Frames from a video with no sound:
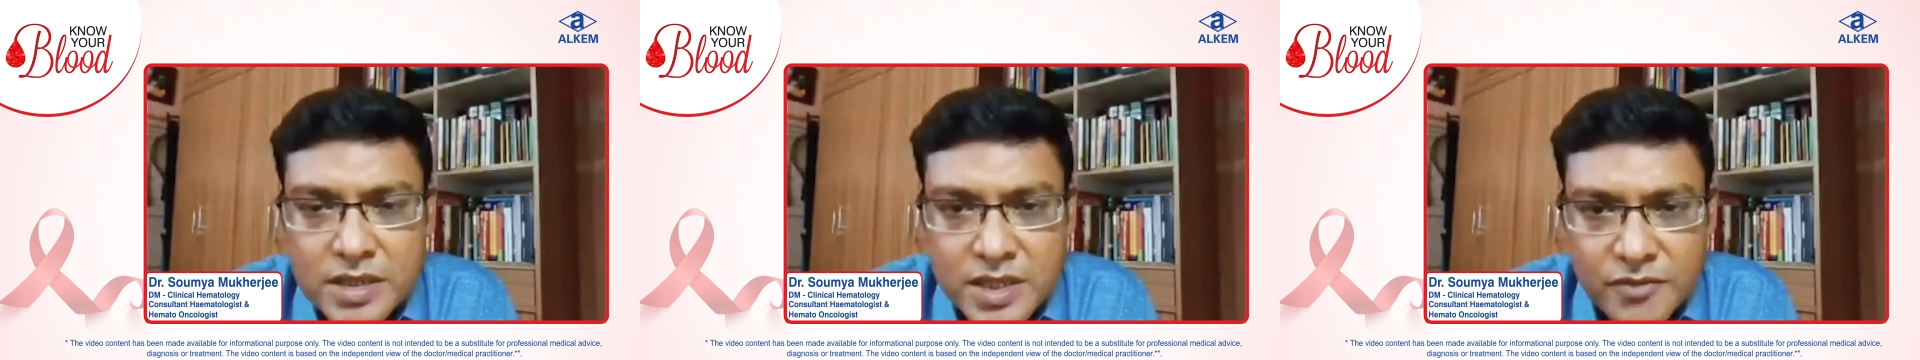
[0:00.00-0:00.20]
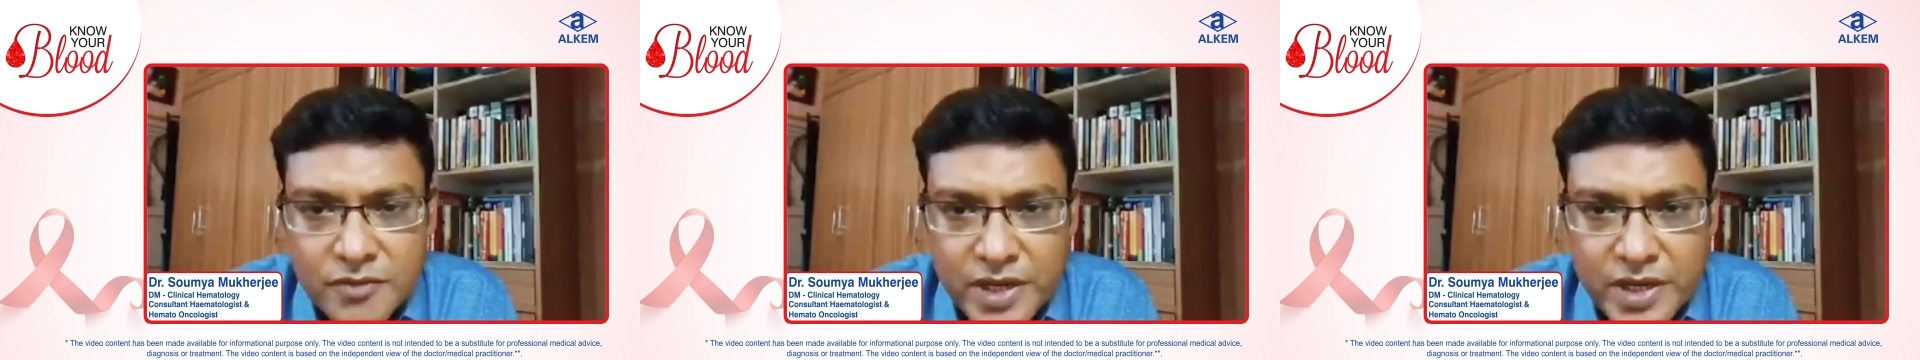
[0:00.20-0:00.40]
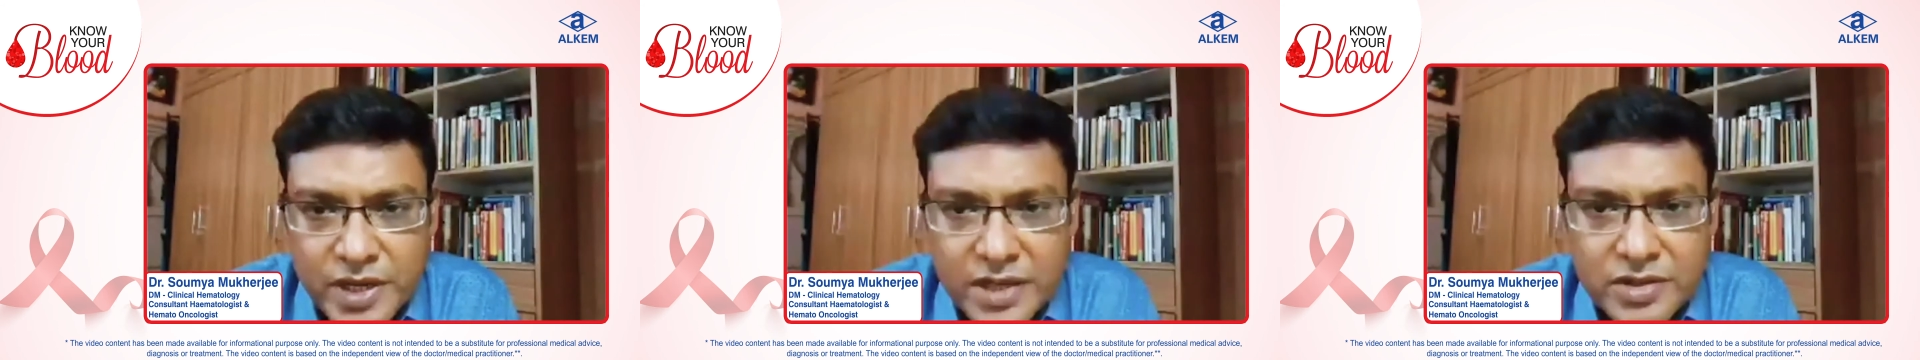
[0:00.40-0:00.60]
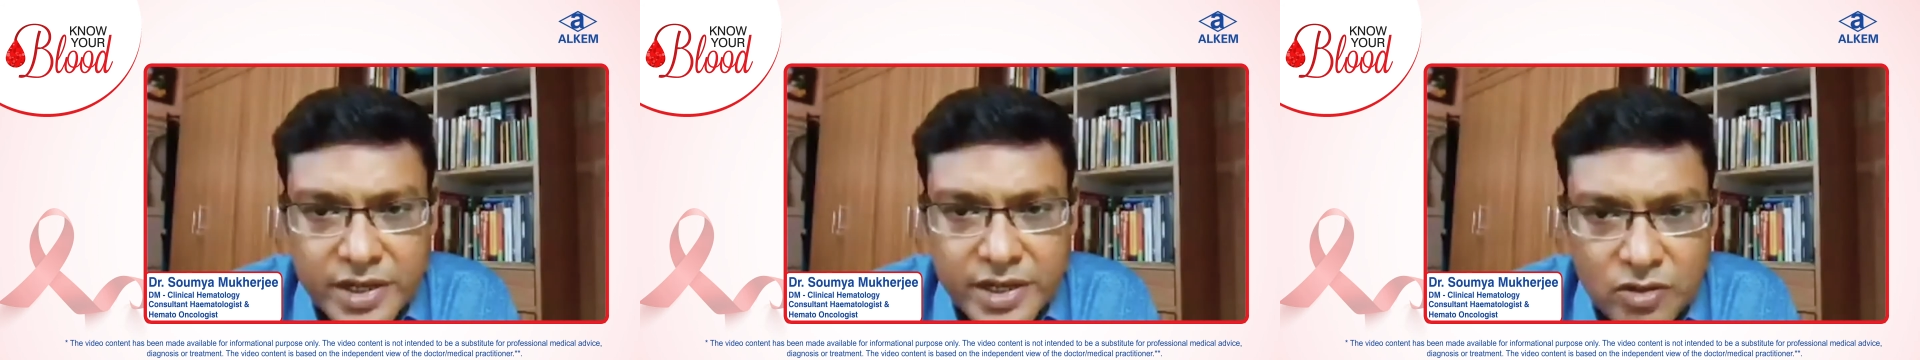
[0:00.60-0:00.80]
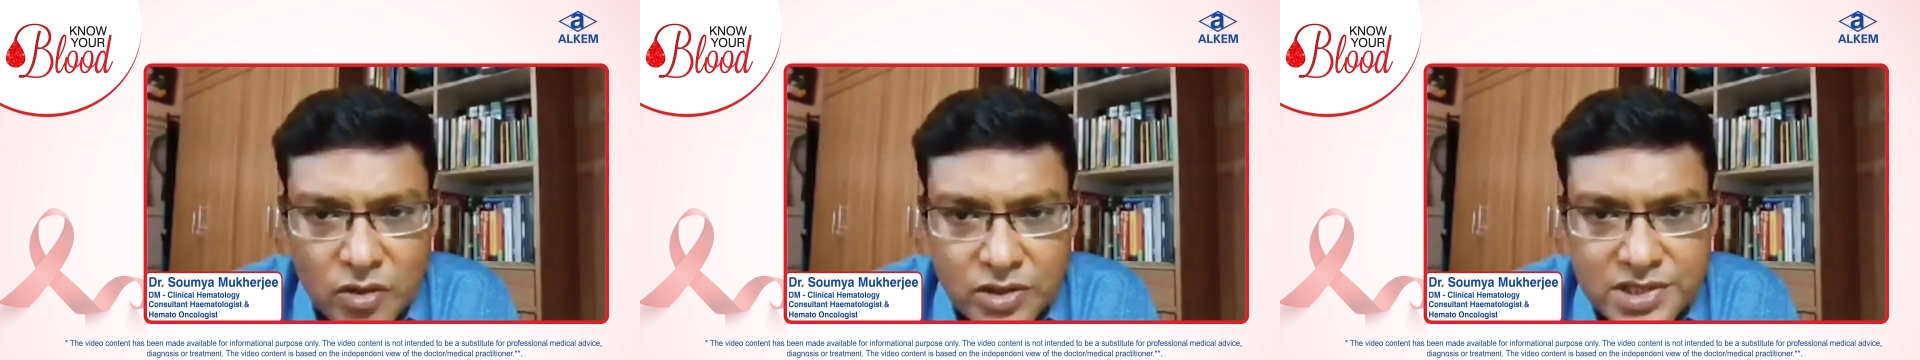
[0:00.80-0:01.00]
different
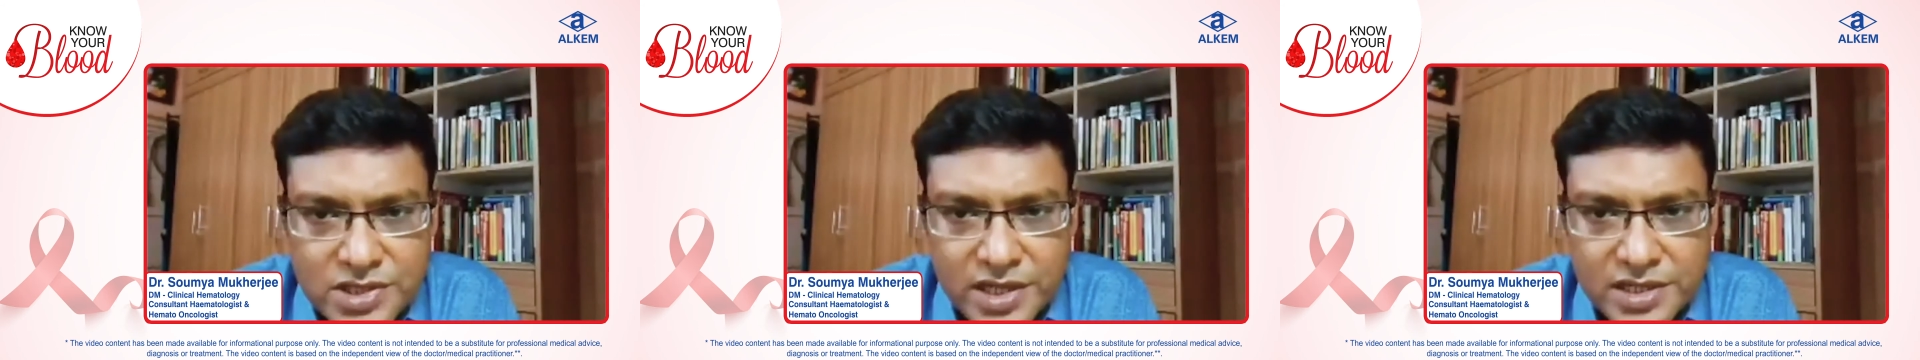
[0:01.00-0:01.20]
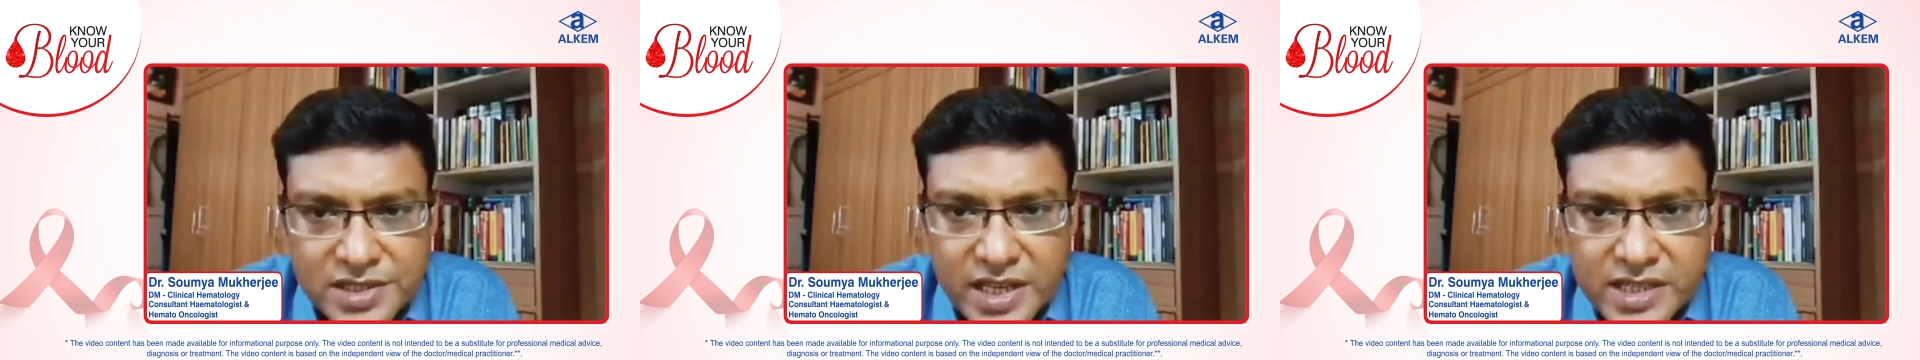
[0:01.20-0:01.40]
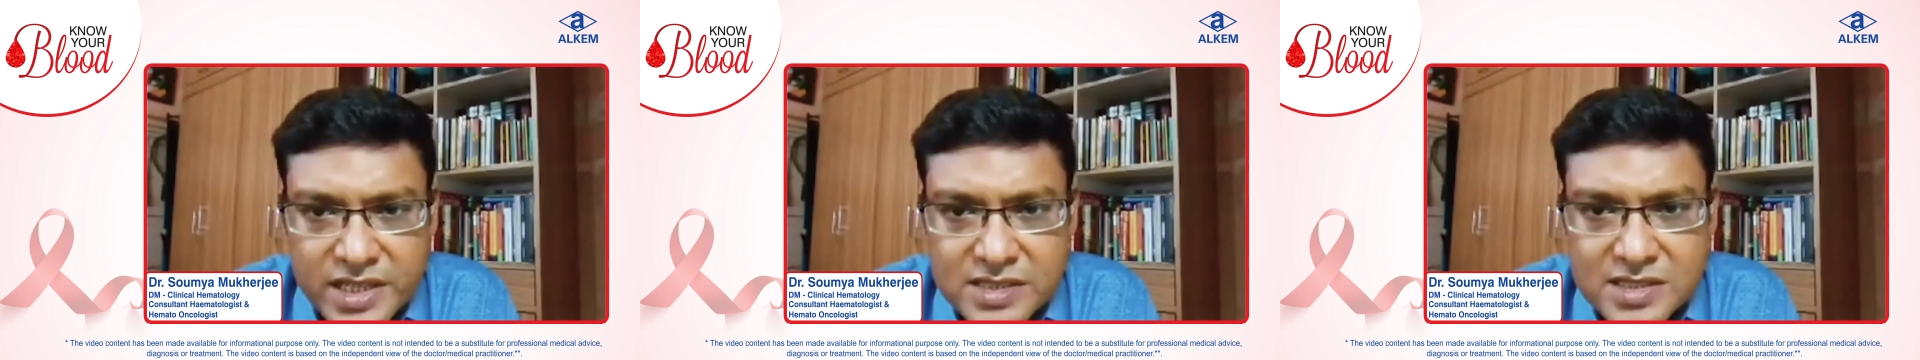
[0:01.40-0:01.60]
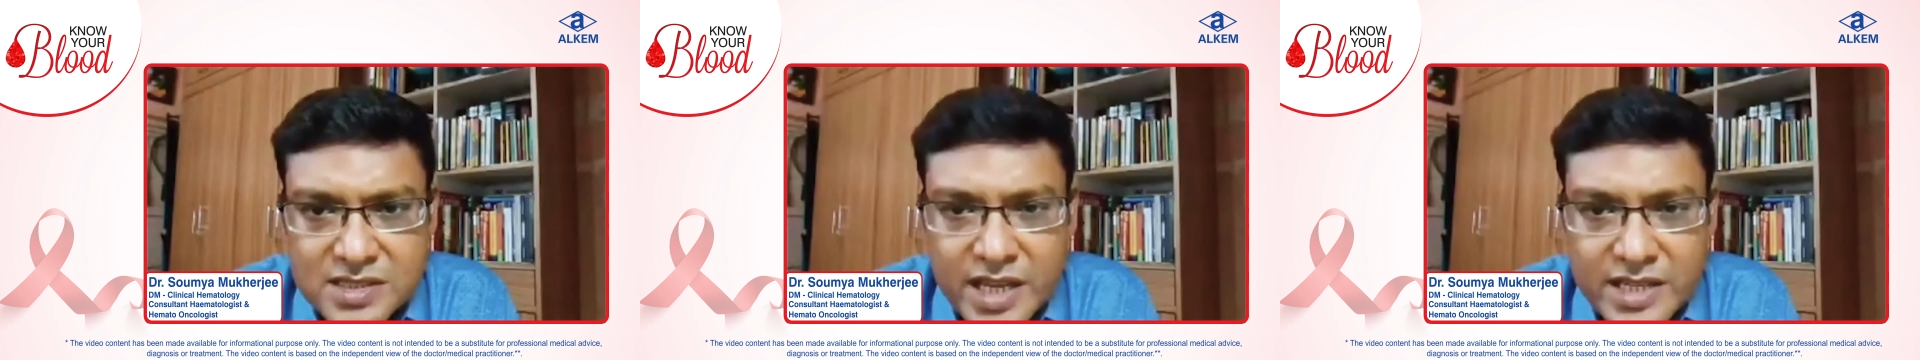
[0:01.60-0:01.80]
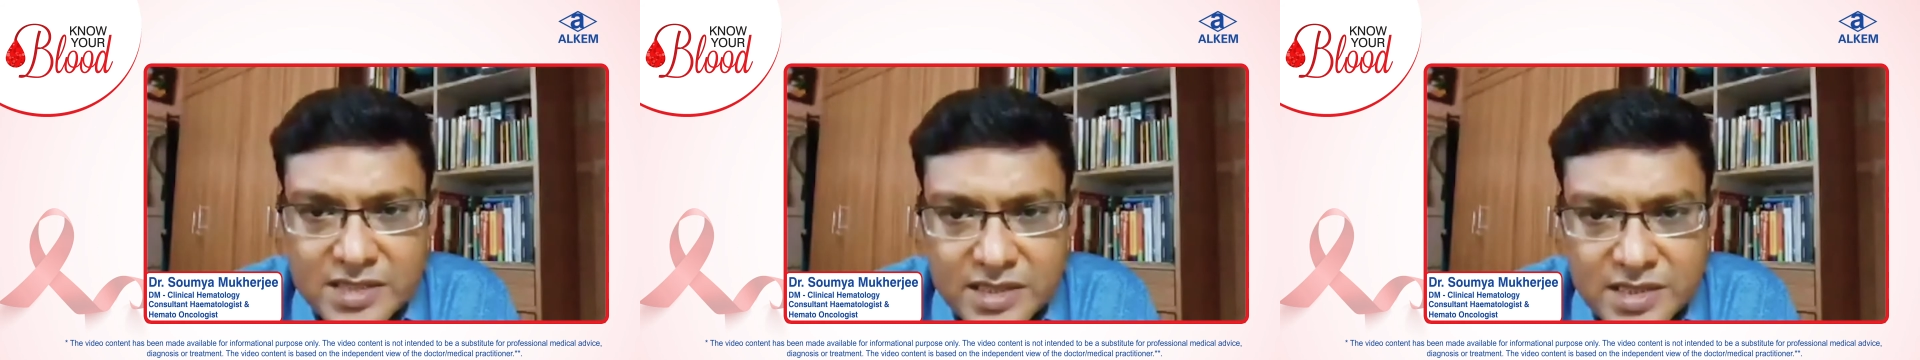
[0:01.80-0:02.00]
radiological tests
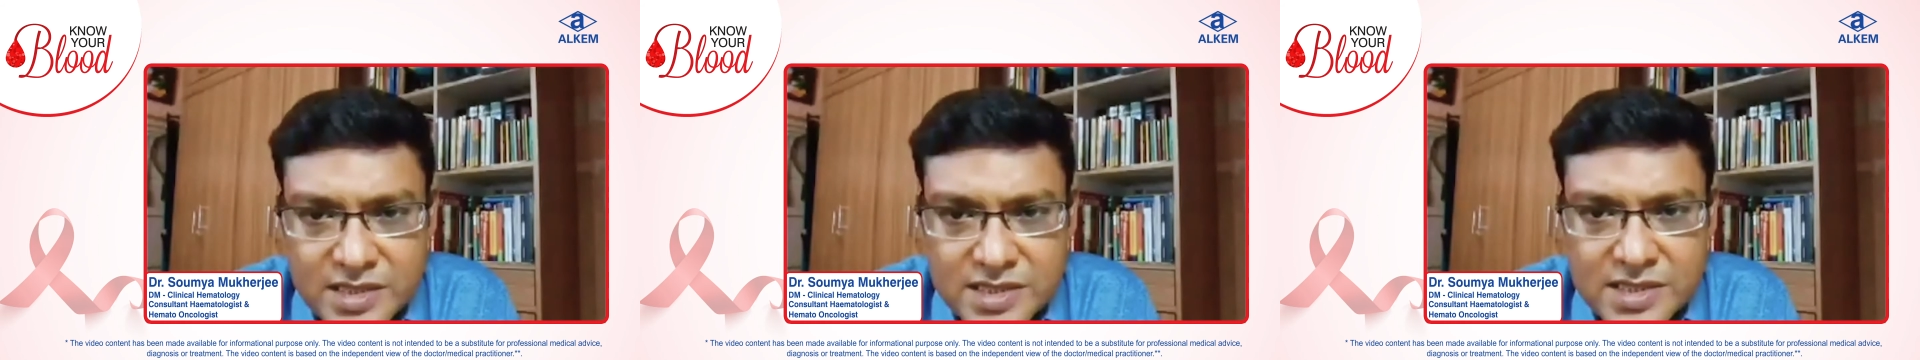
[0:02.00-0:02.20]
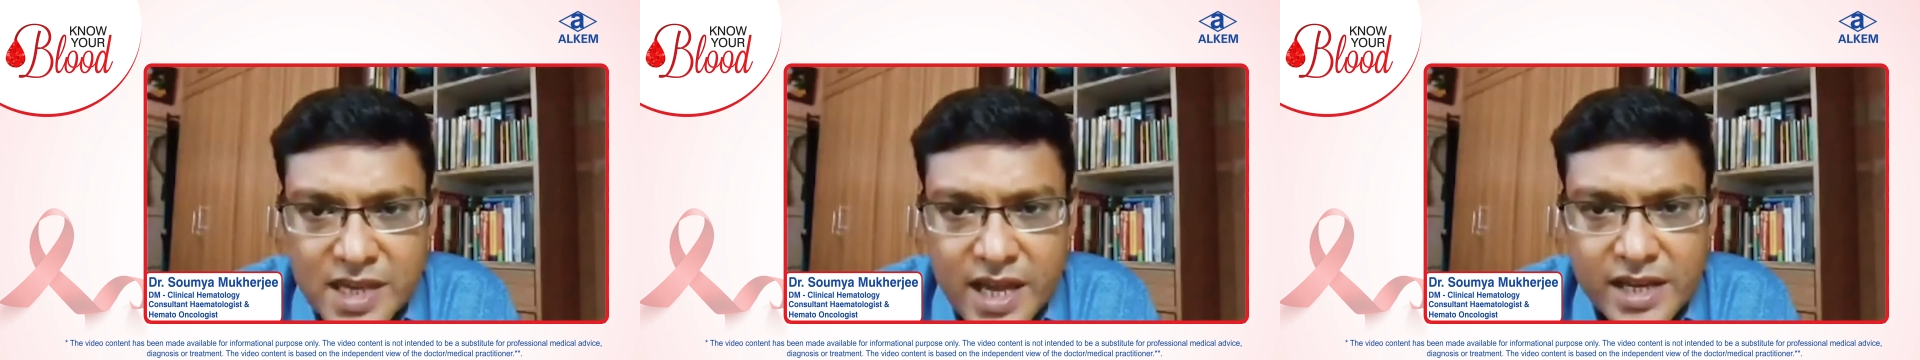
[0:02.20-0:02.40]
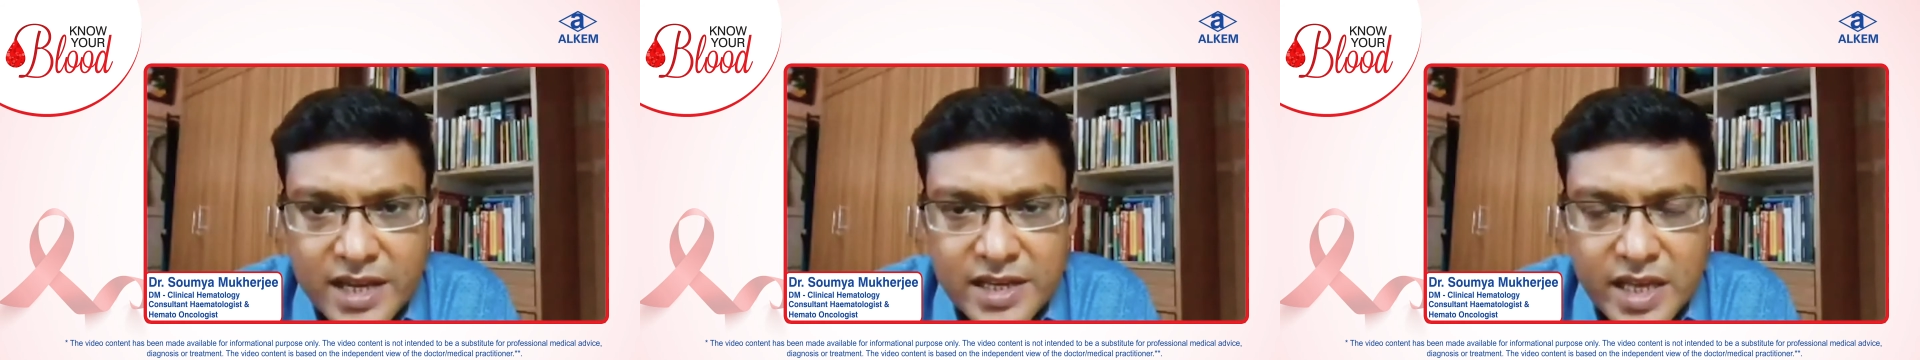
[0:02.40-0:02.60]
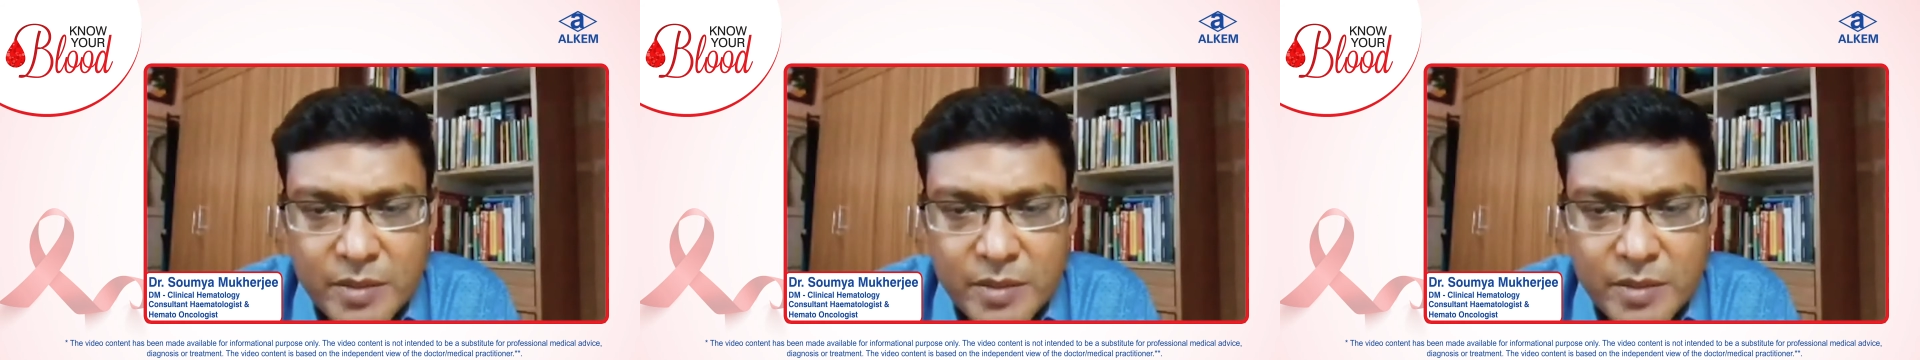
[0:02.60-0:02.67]
like CT scan,